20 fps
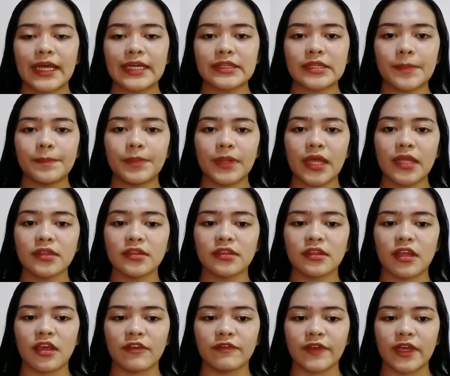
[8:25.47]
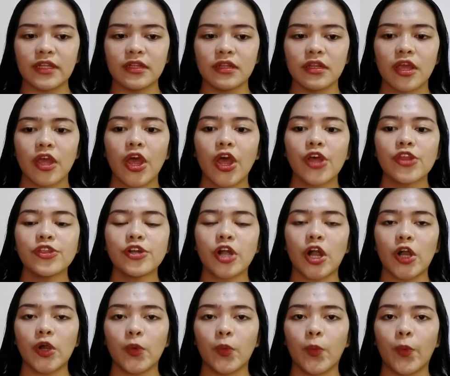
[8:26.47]
At the plant level,
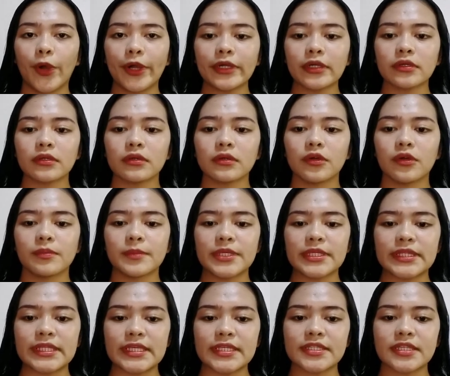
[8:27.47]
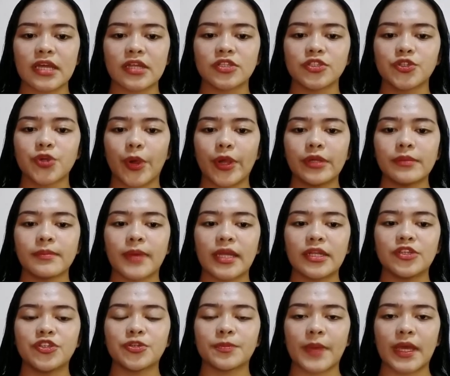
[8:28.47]
there are work committees and joint
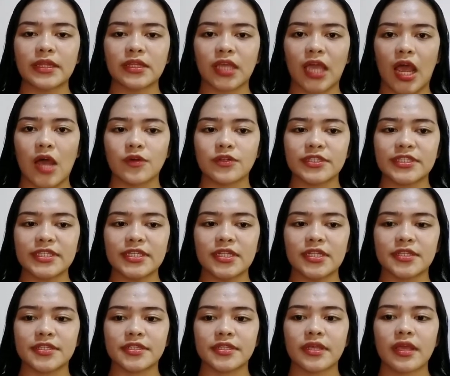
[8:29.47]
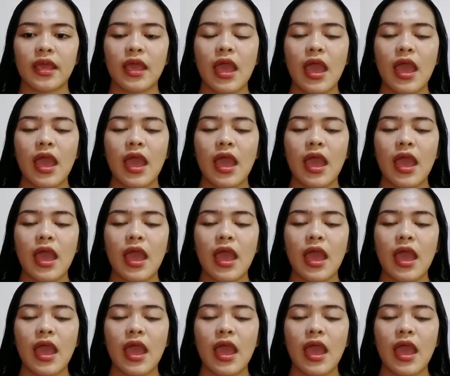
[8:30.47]
management councils.